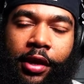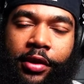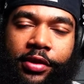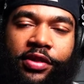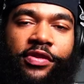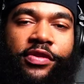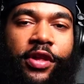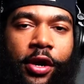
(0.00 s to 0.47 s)

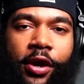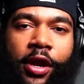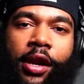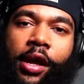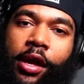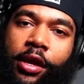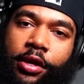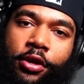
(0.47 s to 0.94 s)
Just know that,
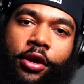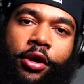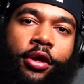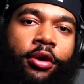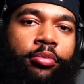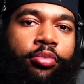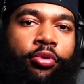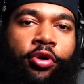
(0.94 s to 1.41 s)
uh, you know,
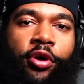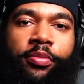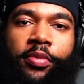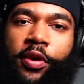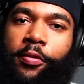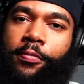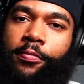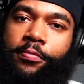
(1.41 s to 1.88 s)
your boy
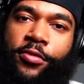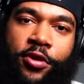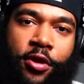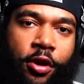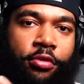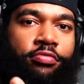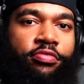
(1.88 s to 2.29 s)
been, you know,